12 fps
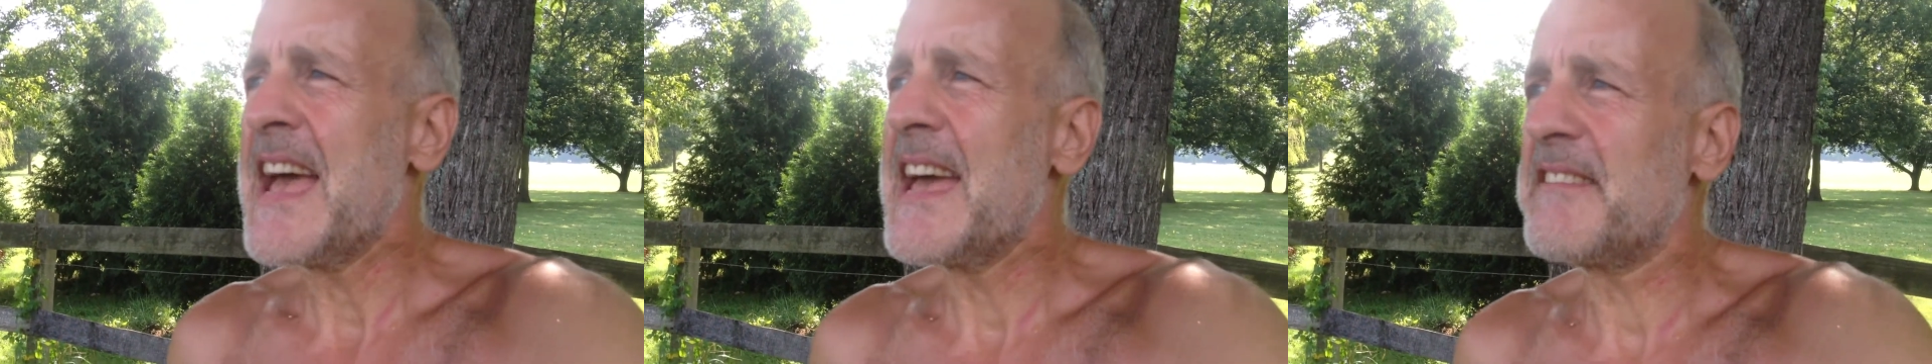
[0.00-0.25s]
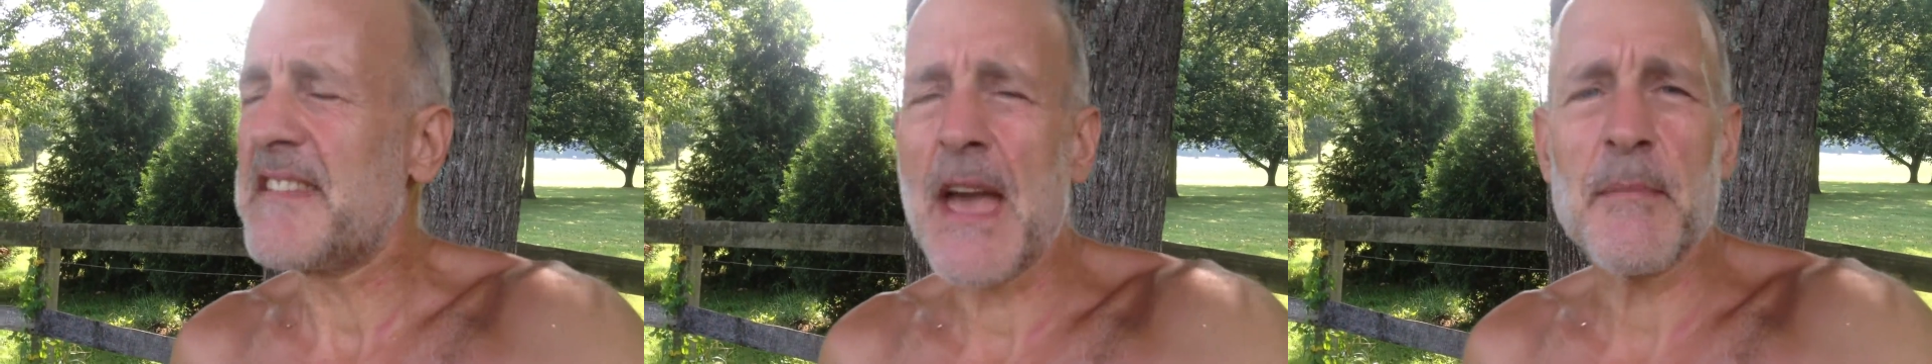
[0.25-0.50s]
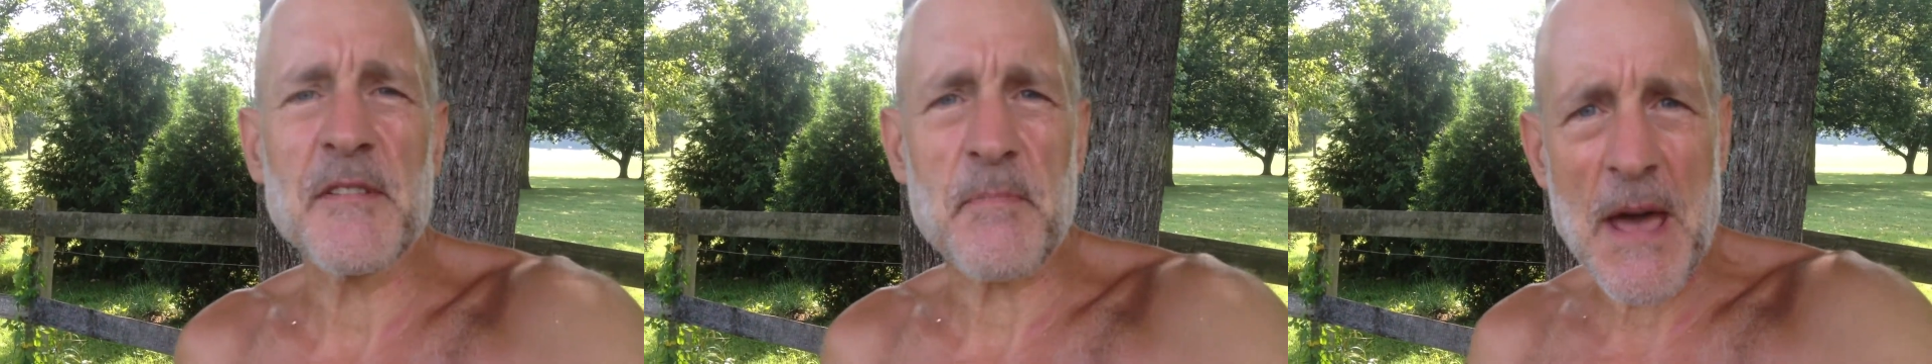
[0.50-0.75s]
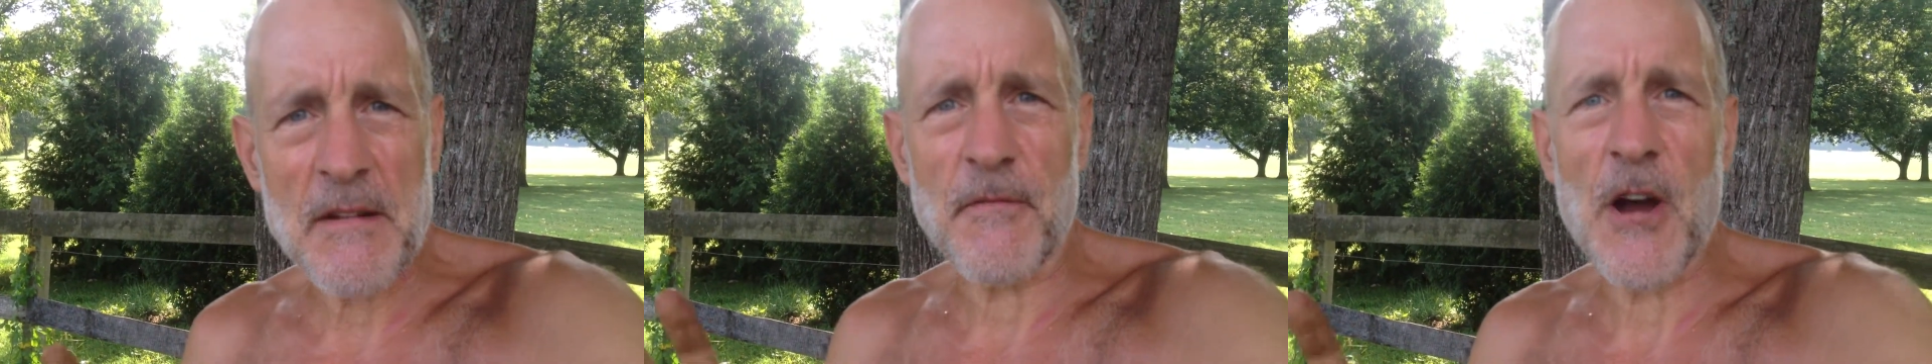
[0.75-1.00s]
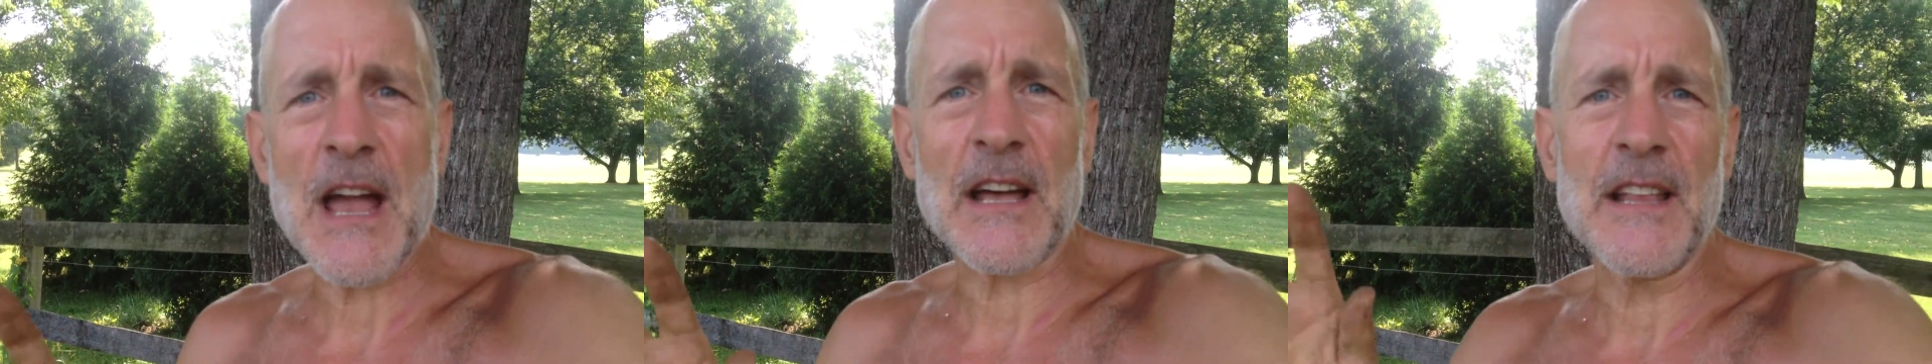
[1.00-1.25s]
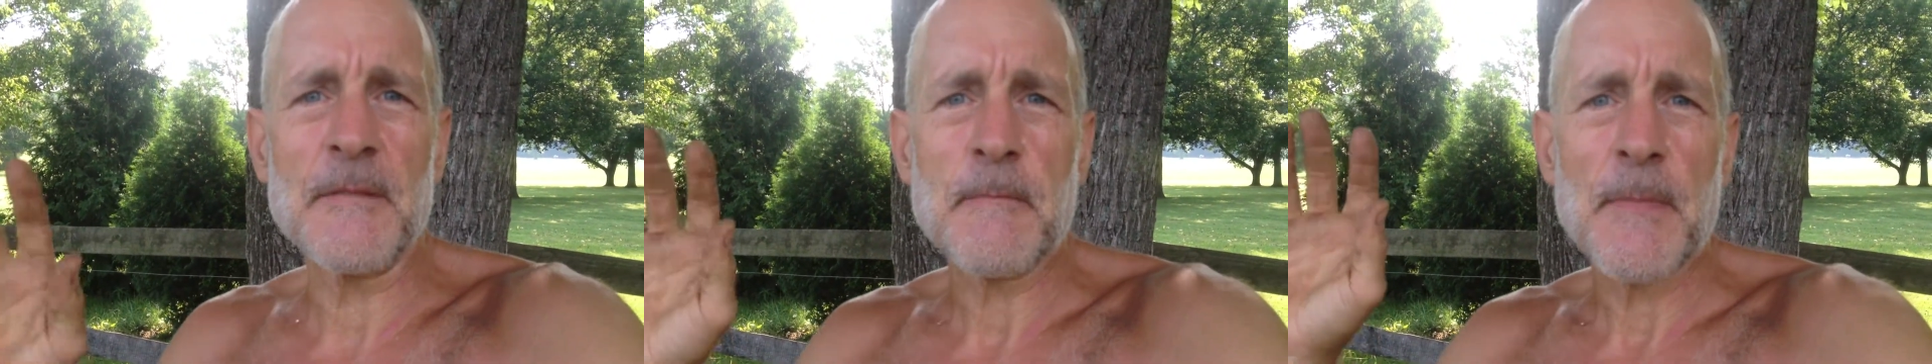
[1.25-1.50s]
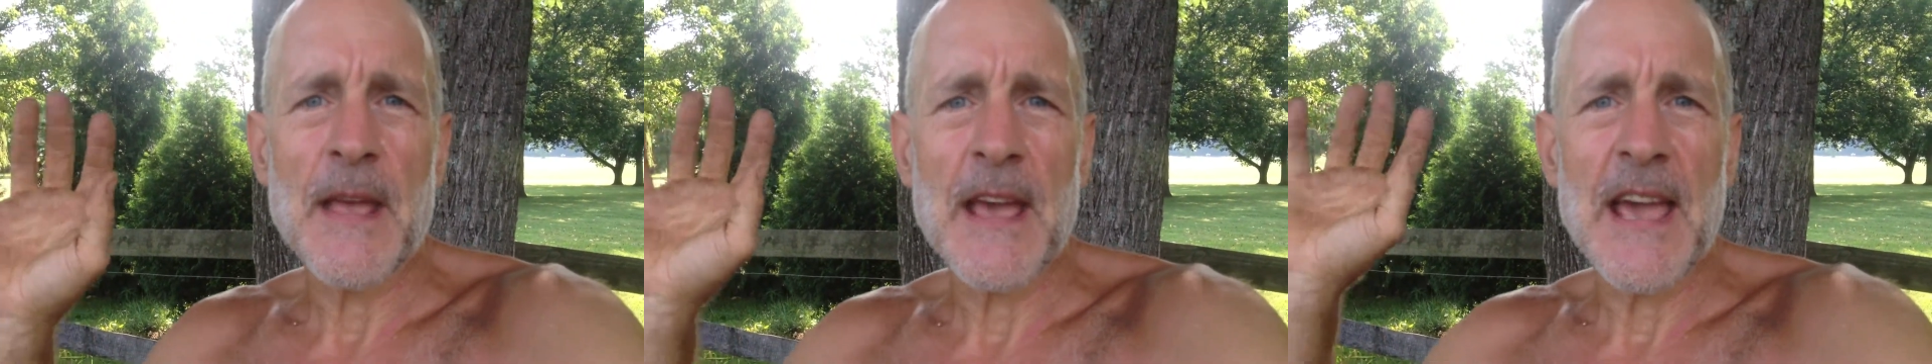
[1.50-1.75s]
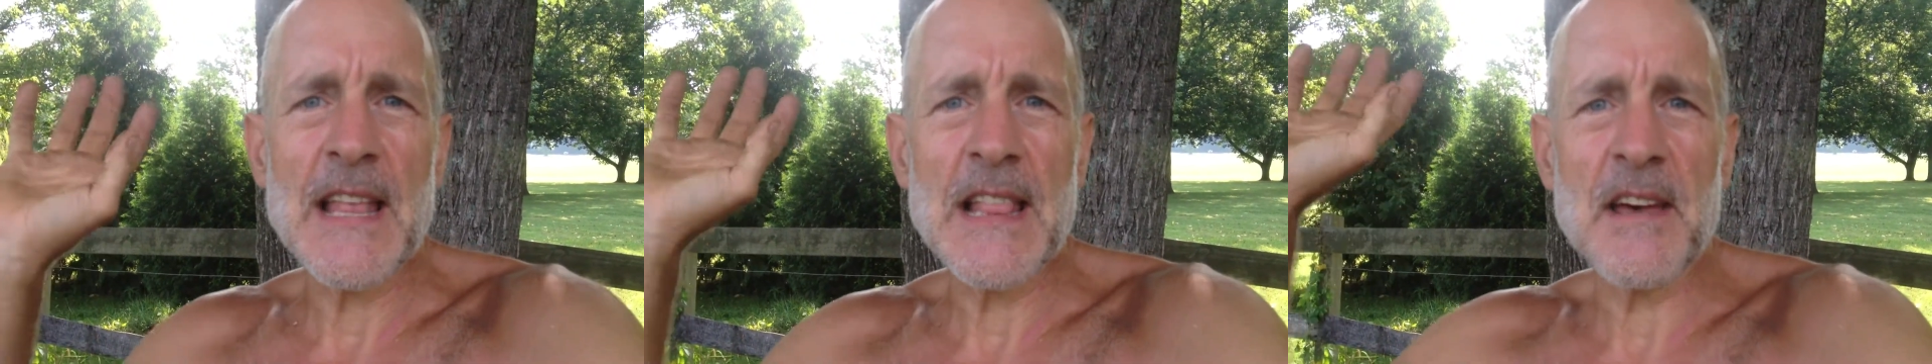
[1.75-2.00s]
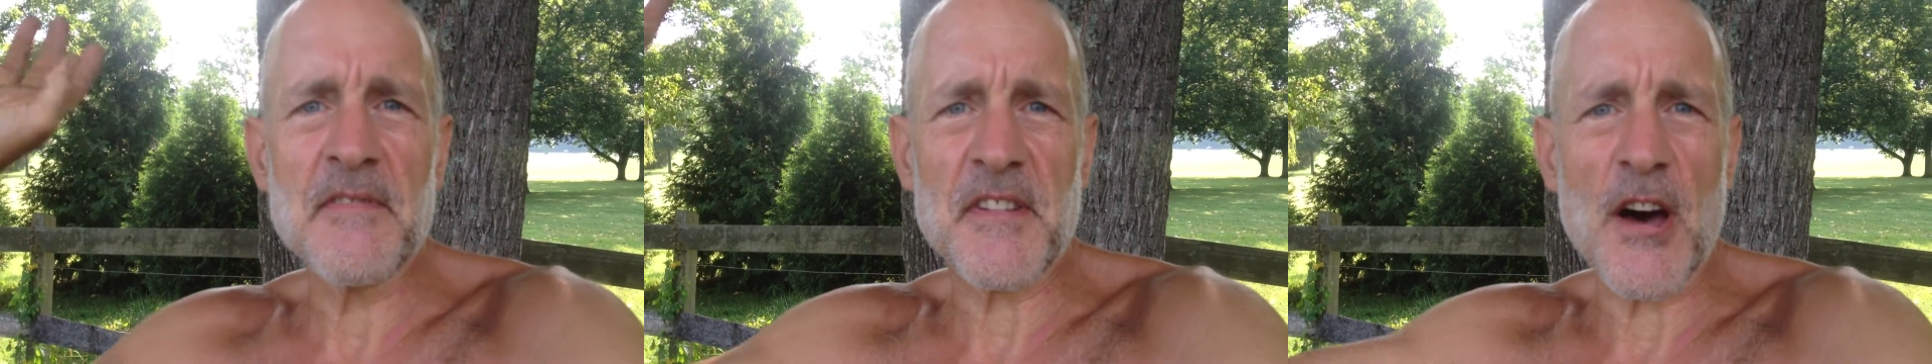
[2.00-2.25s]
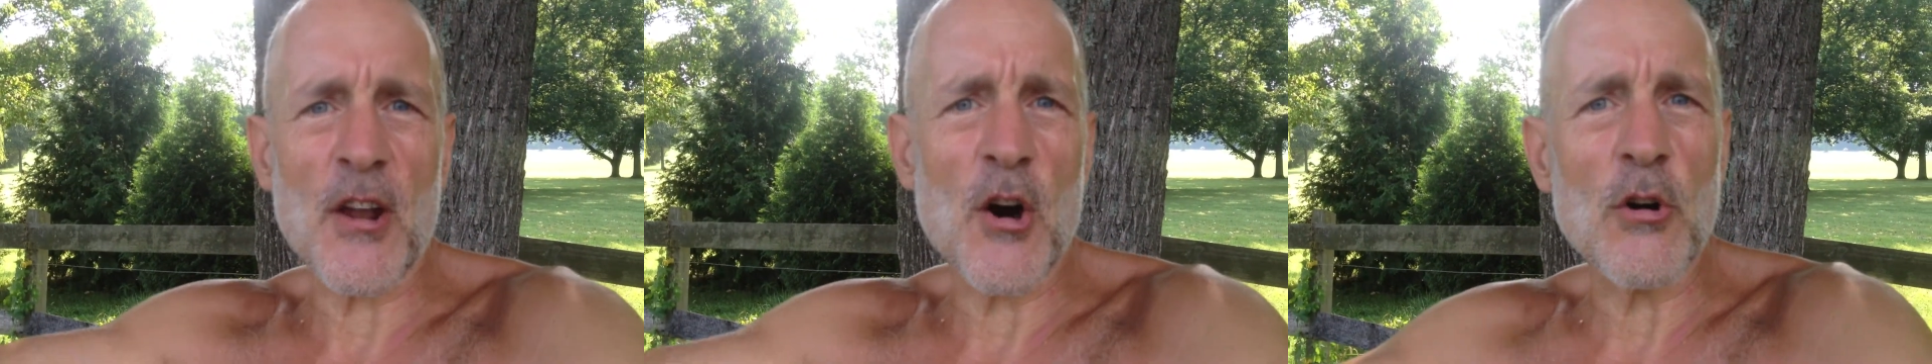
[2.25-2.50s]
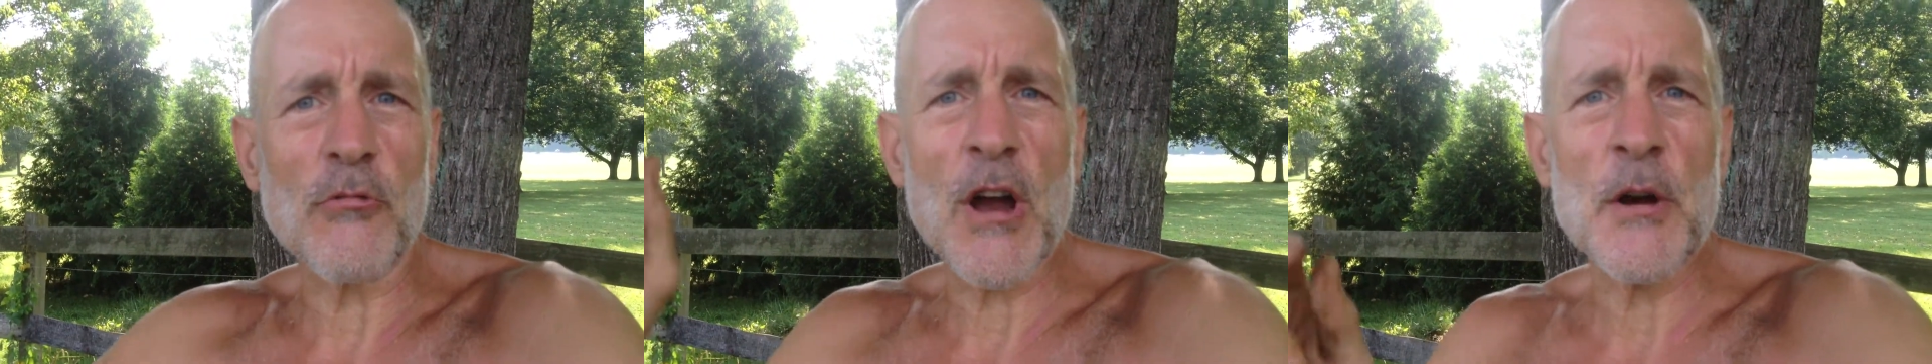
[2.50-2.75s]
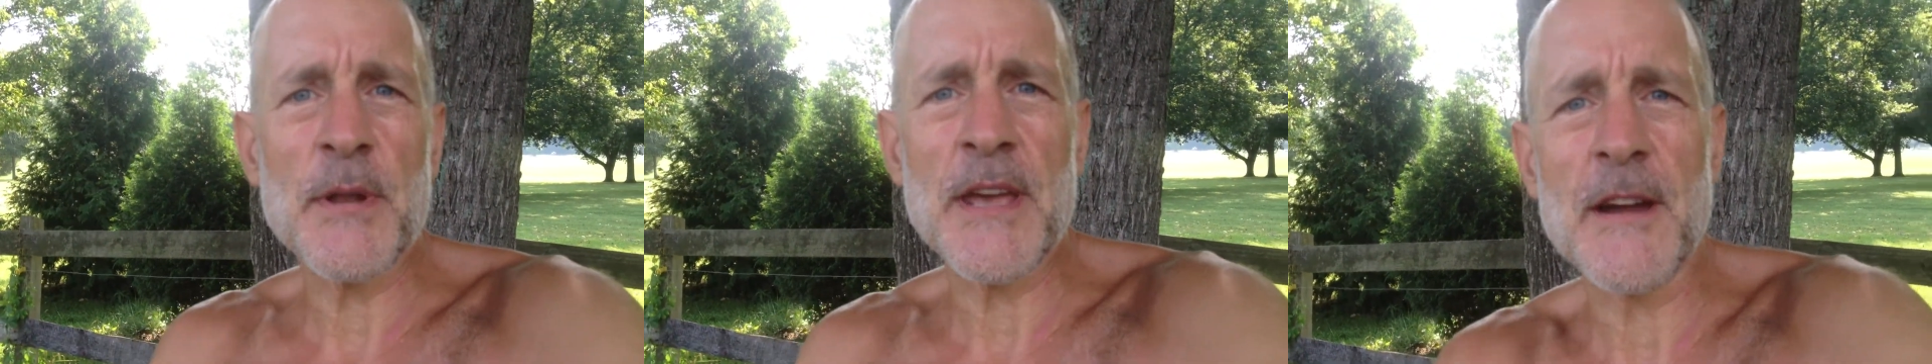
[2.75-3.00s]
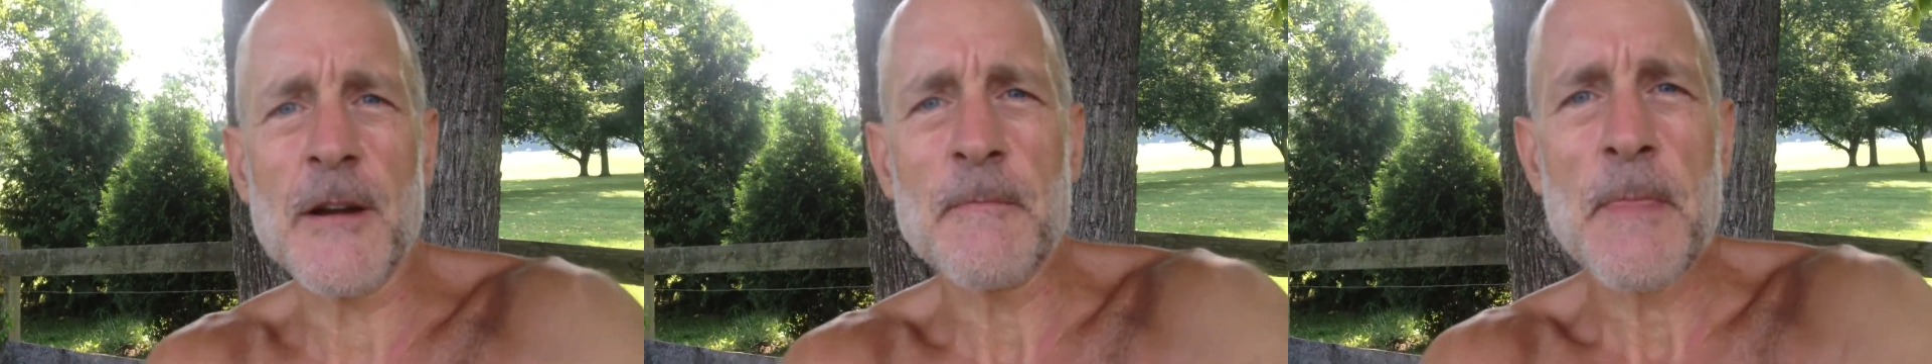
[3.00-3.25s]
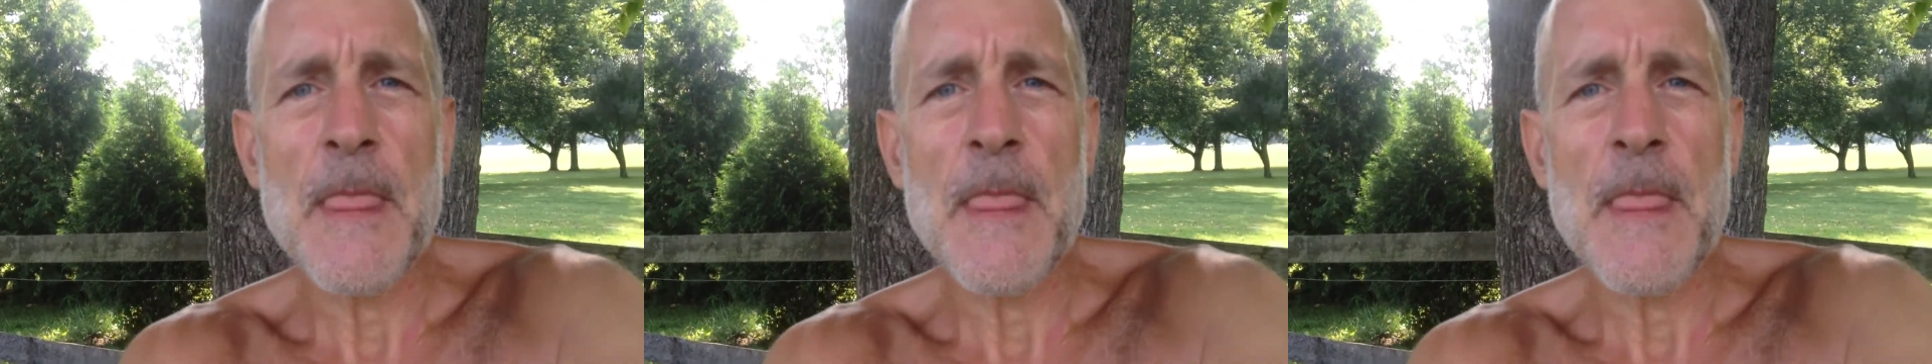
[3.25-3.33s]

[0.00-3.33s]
His name is Ben Franklin. He lives on Holt Road here,